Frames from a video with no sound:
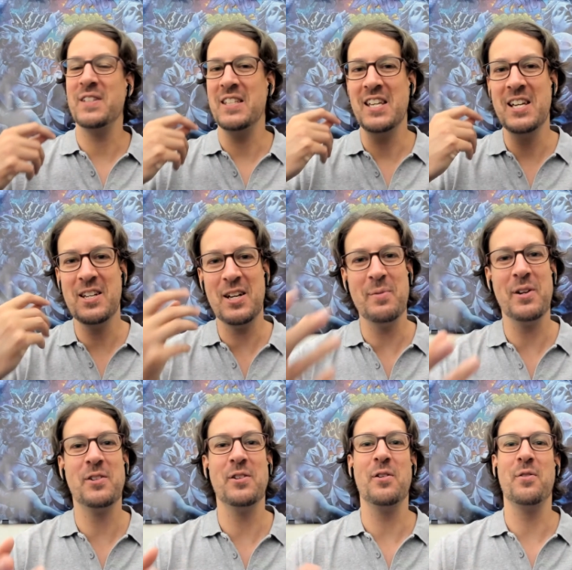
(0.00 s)
economic
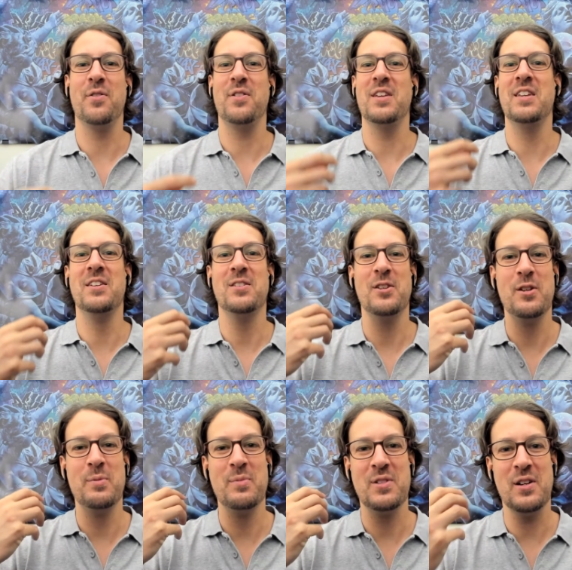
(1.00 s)
growth, in
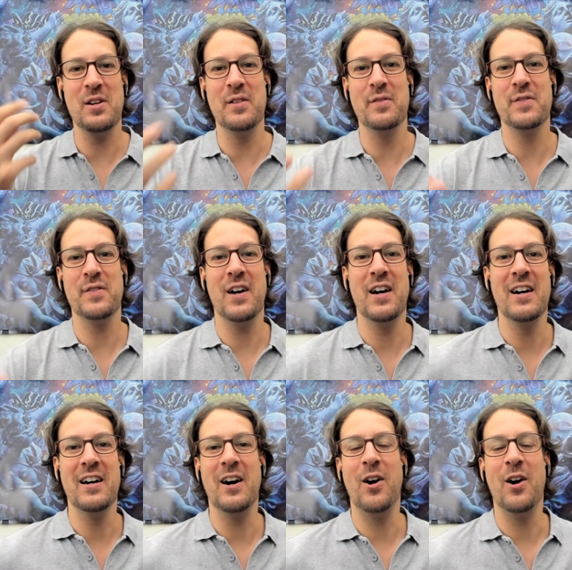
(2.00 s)
terms of uh,